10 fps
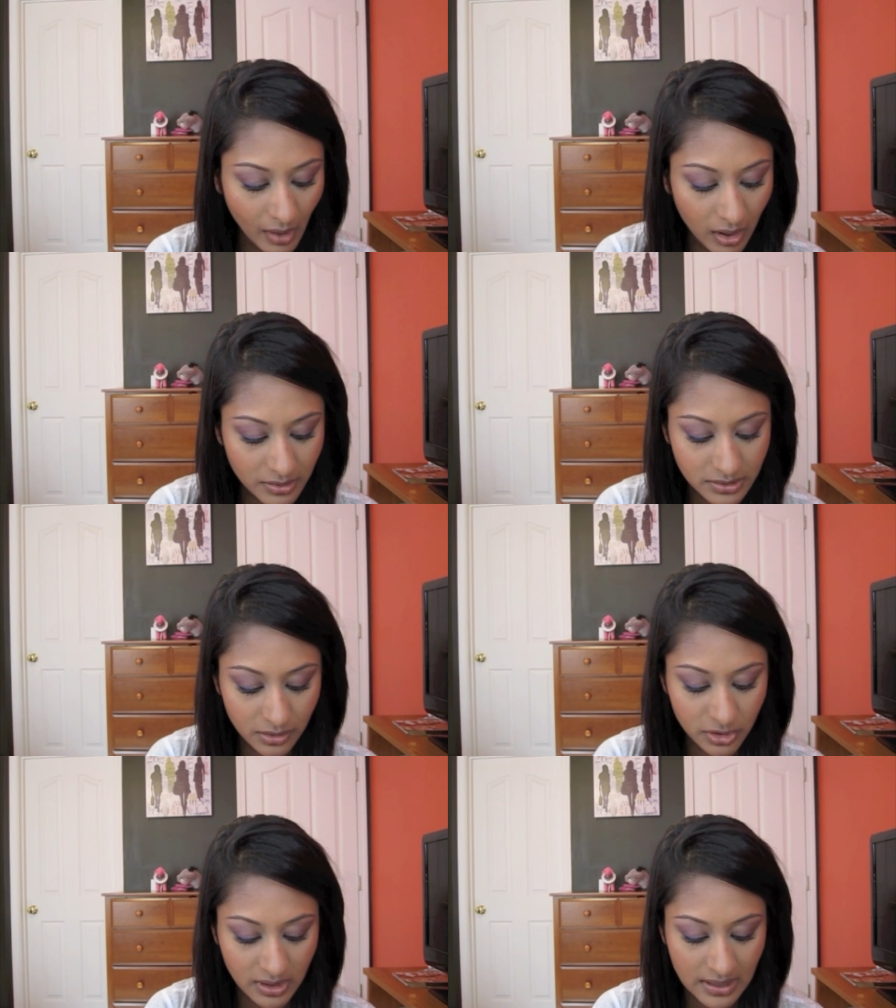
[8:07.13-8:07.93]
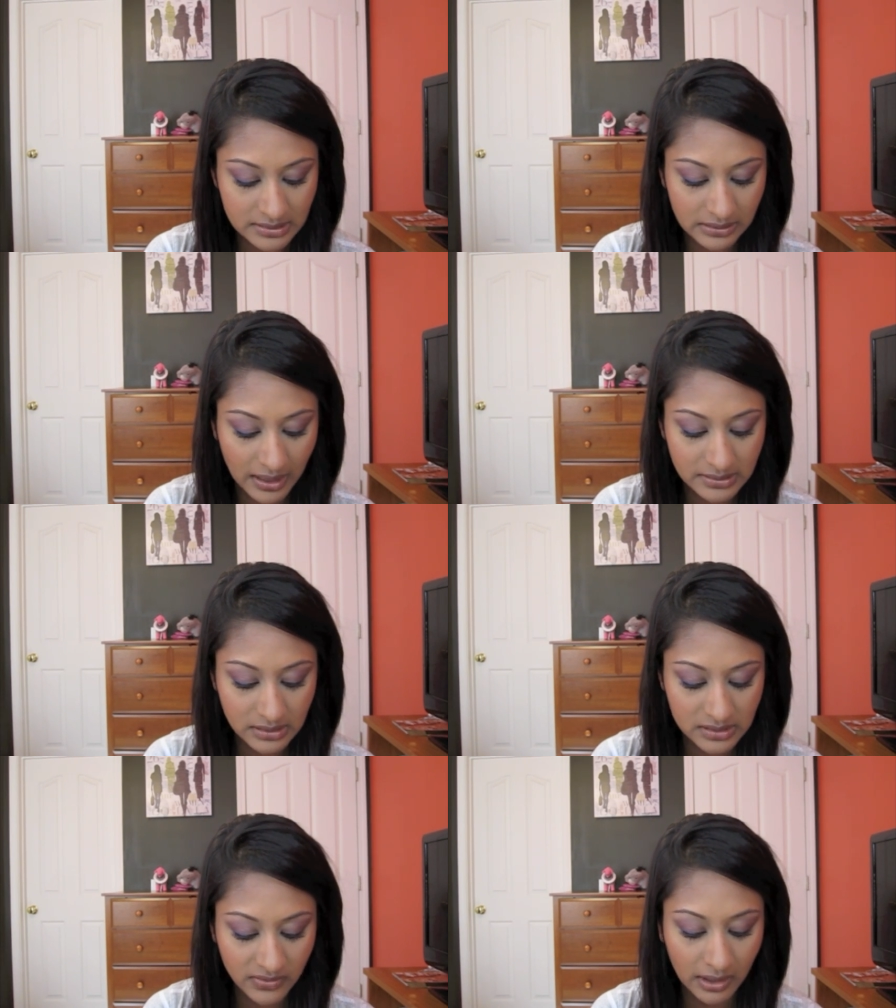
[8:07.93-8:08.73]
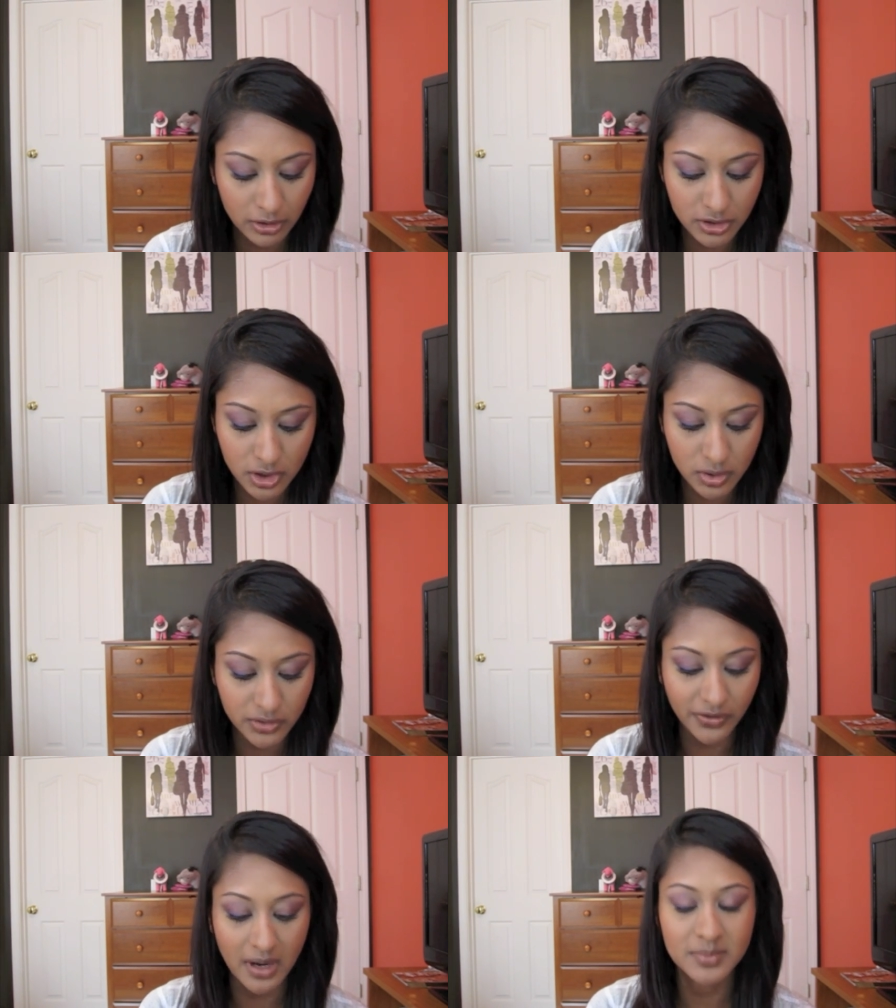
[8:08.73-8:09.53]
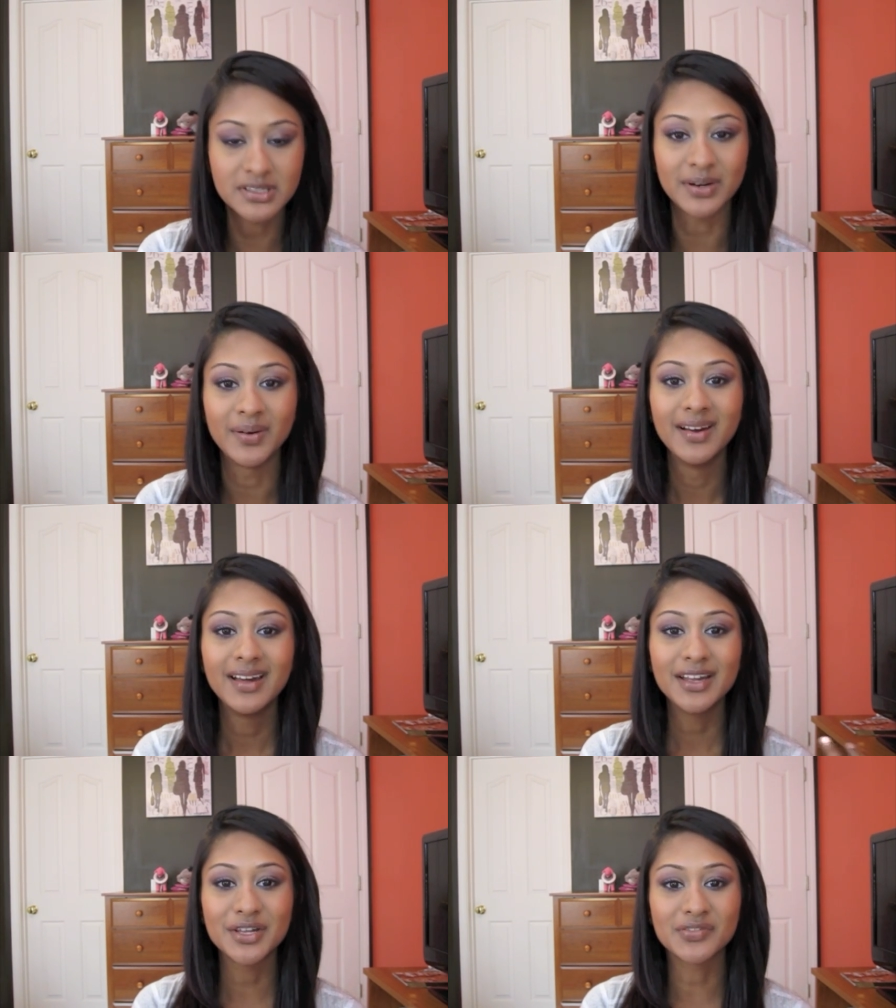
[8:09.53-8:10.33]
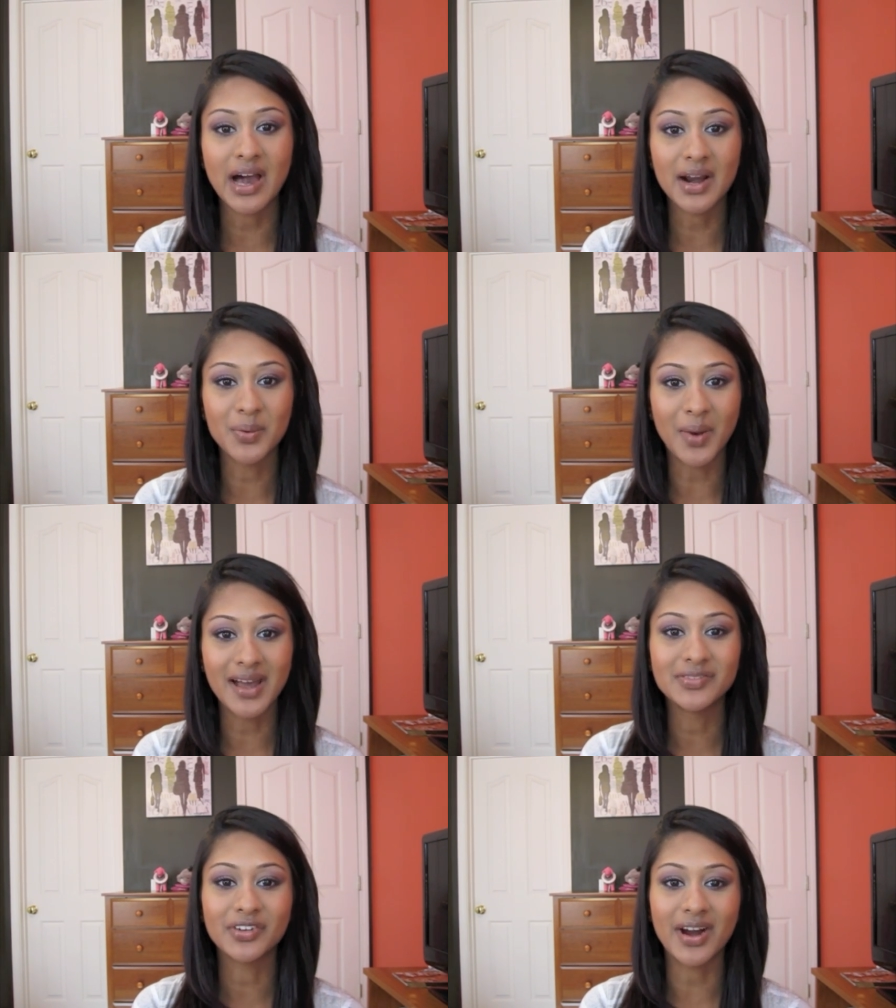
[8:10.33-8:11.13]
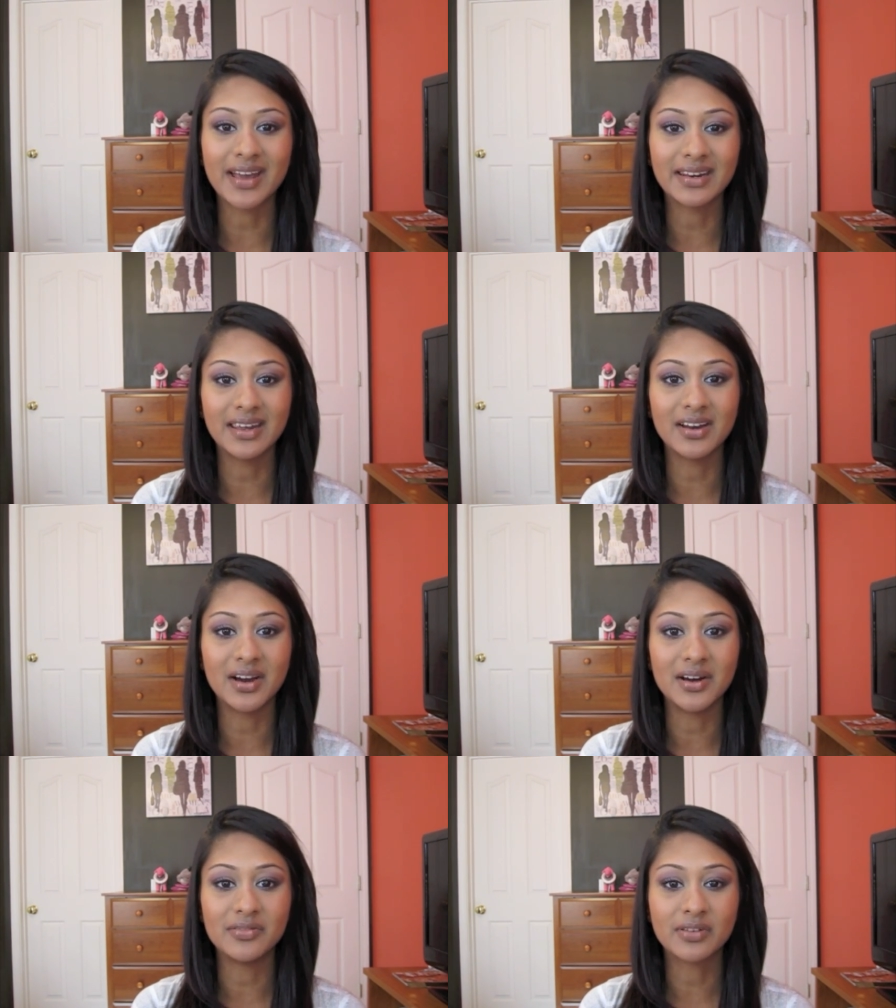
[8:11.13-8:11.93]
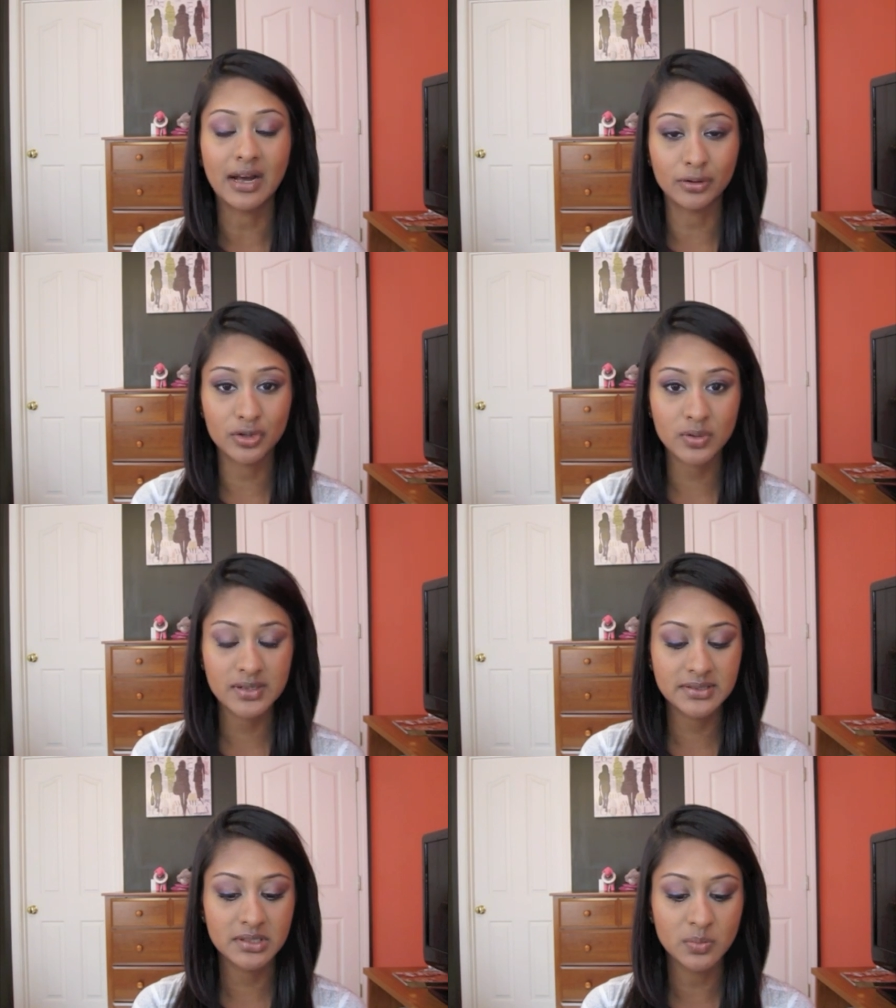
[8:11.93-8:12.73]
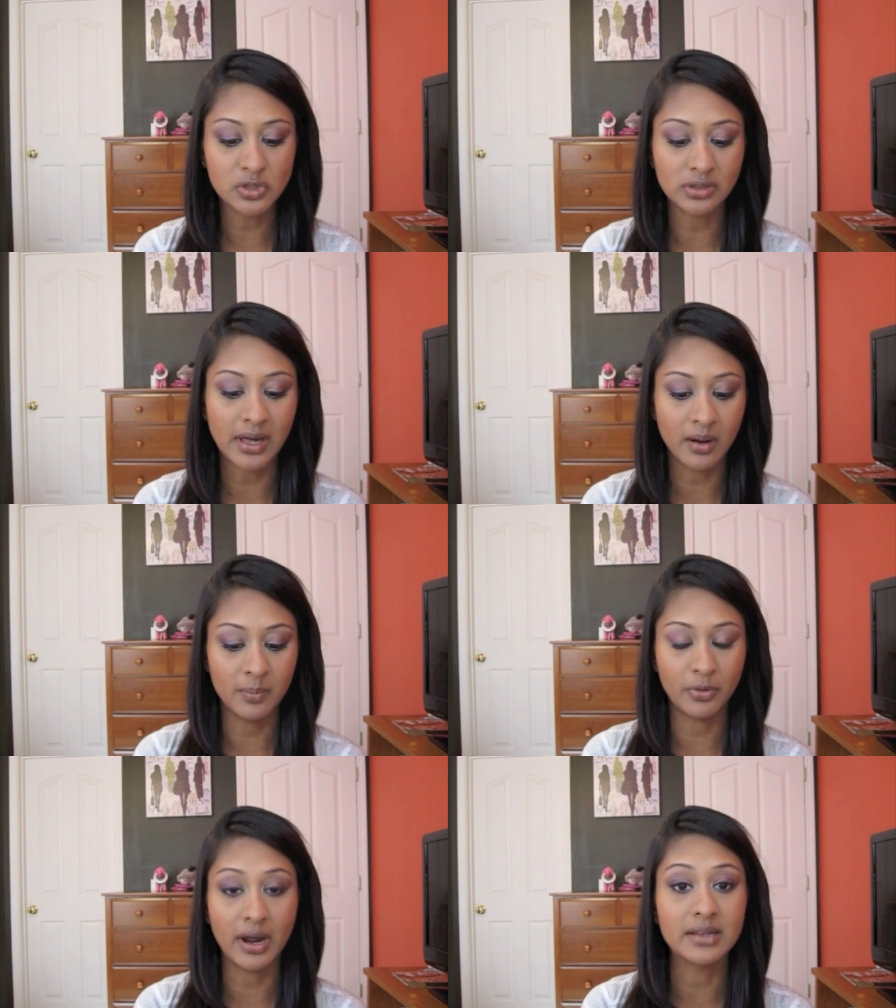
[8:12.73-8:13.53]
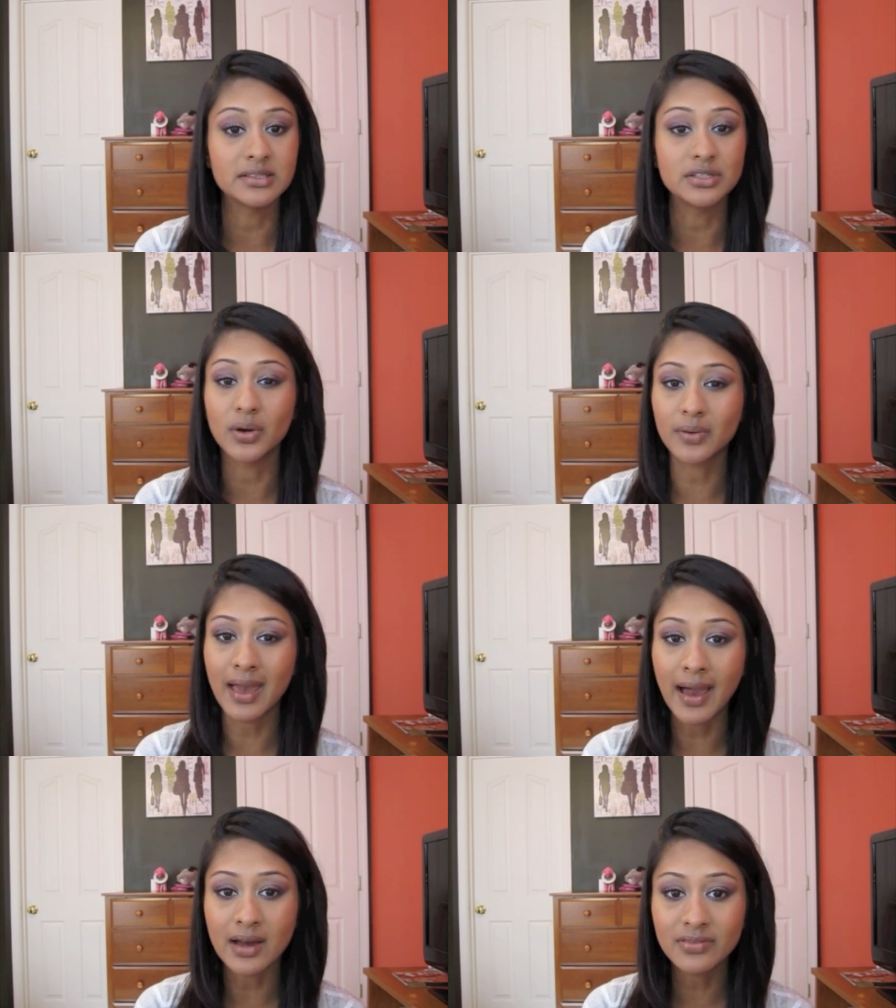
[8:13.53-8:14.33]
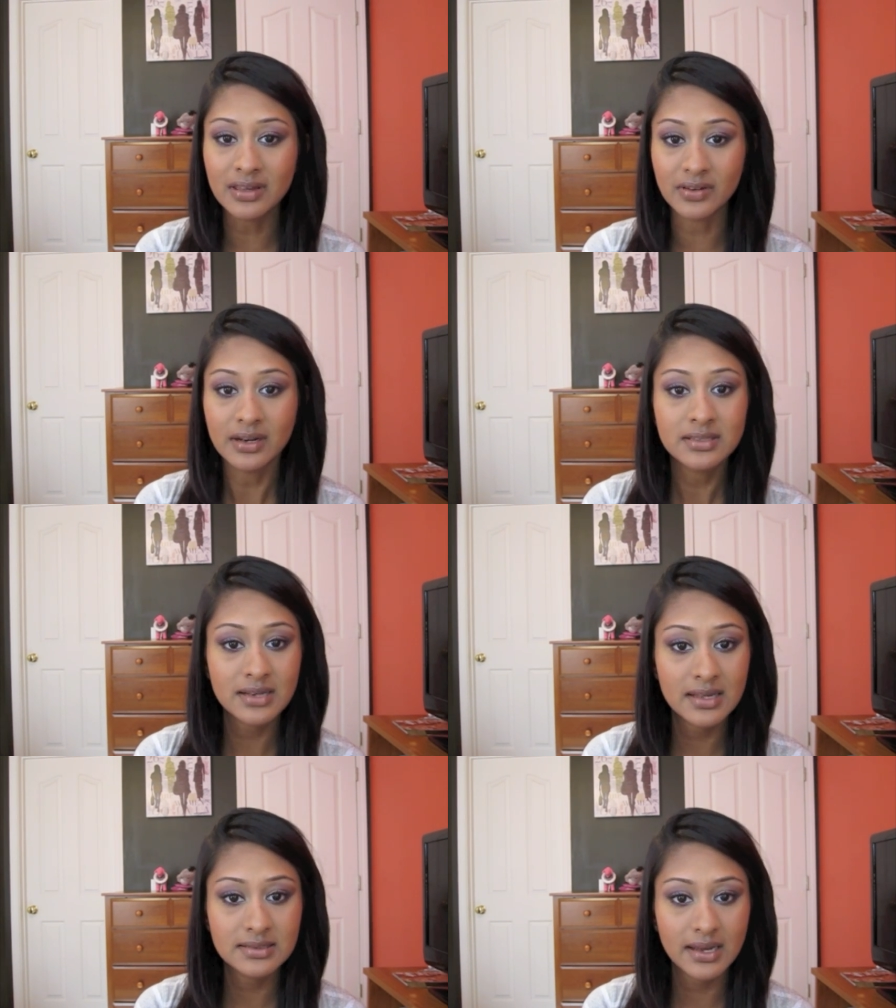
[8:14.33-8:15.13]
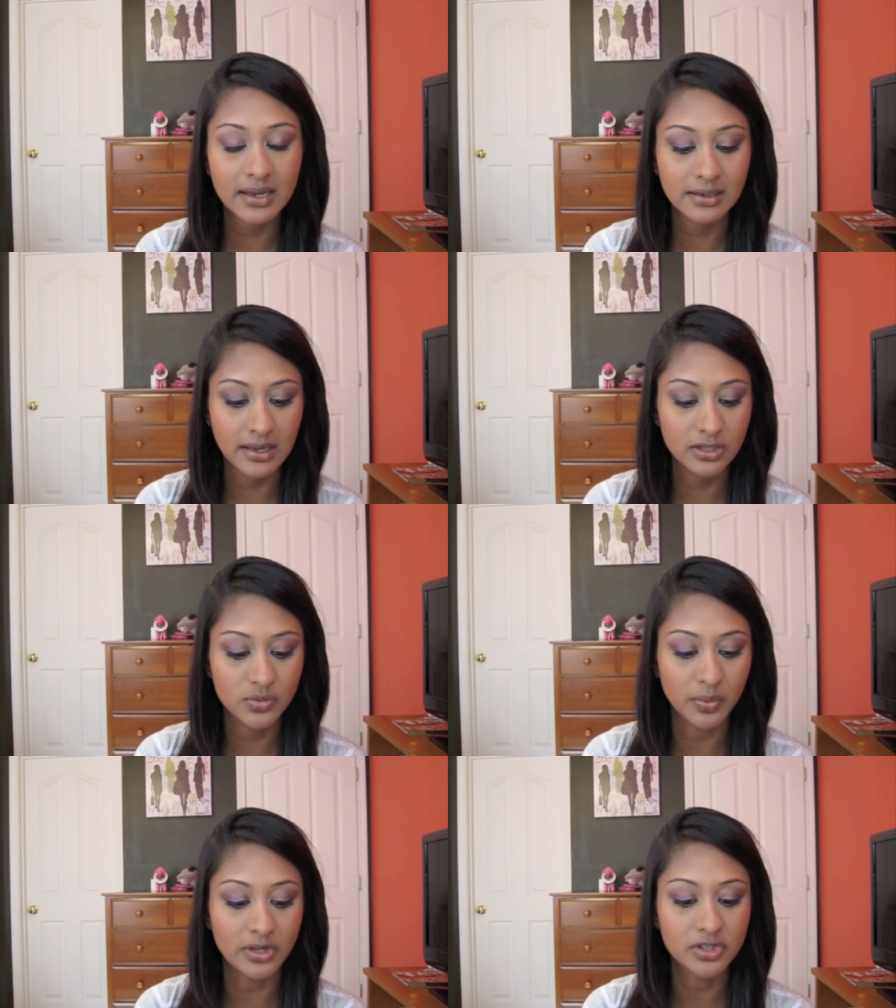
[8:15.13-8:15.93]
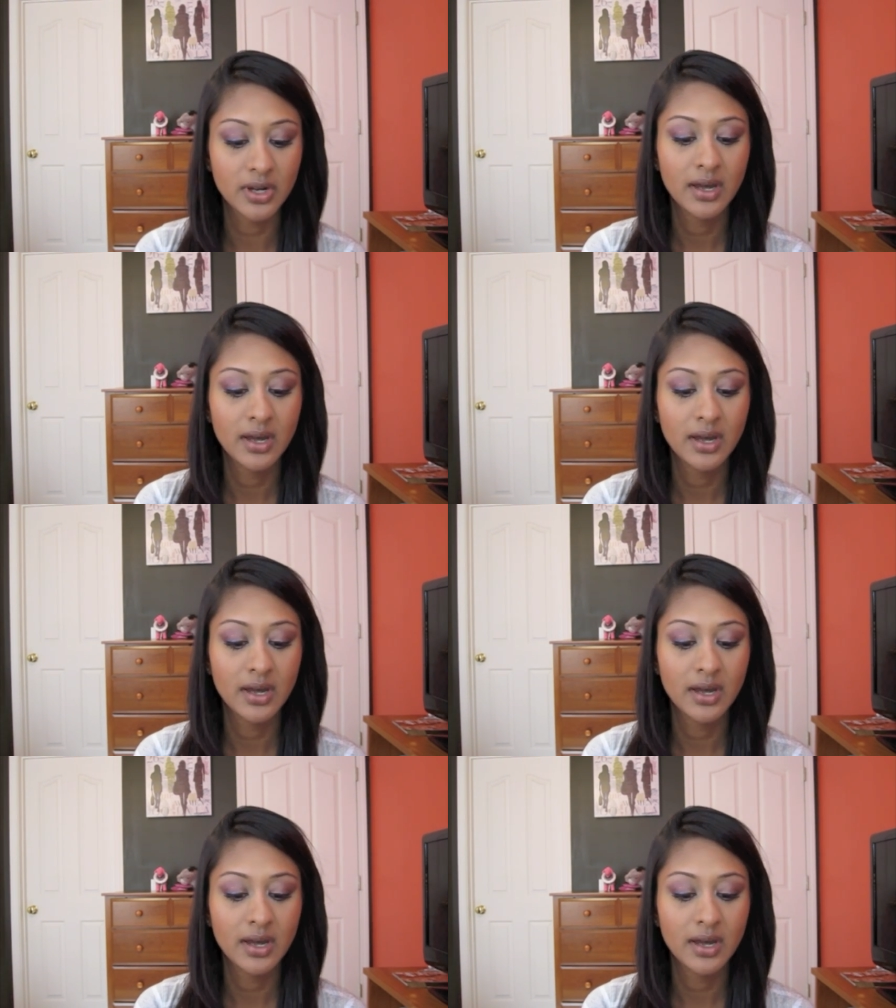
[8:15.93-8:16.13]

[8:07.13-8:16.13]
Also, she has lots and lots of colors to choose from, so you've got a wide variety of color choices, which a lot of brands don't have, even in today's day and age, which